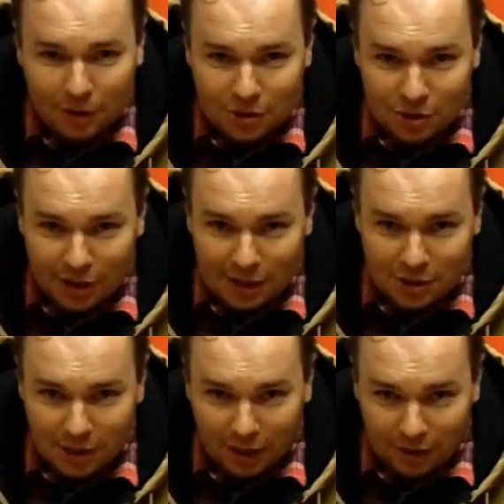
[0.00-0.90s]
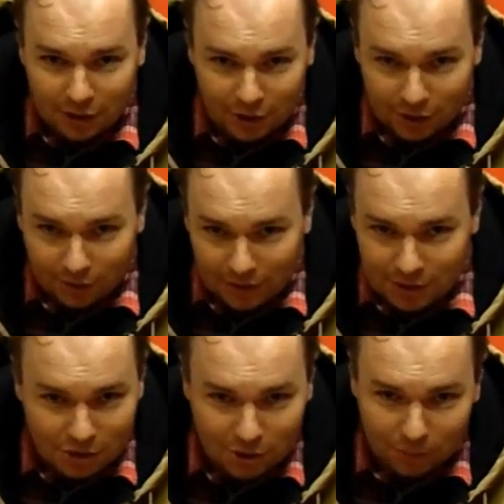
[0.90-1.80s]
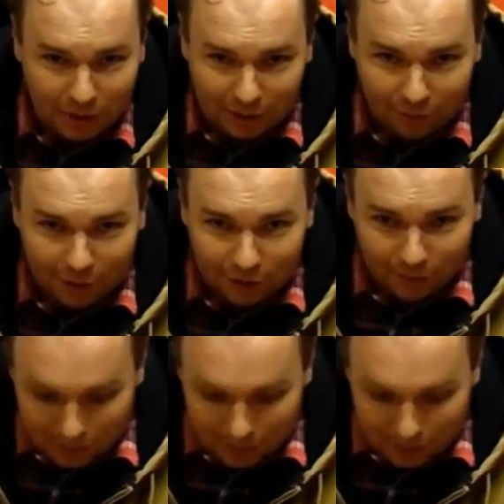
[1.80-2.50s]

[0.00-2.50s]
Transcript: going to suggest that, that you do, this is something I've learned through